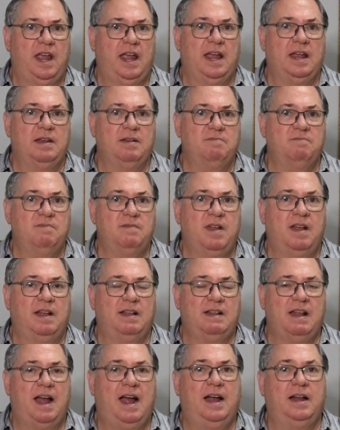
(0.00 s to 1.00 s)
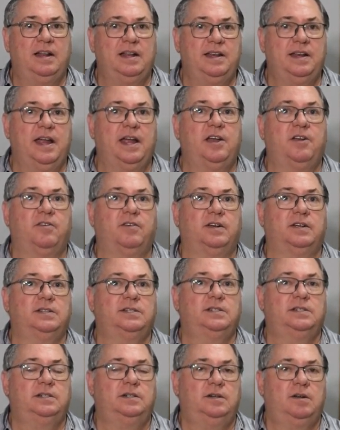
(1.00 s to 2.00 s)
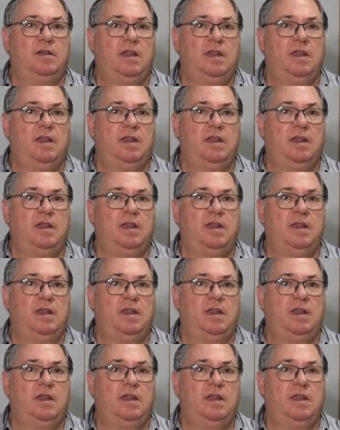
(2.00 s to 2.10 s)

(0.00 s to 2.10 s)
and highly dangerous.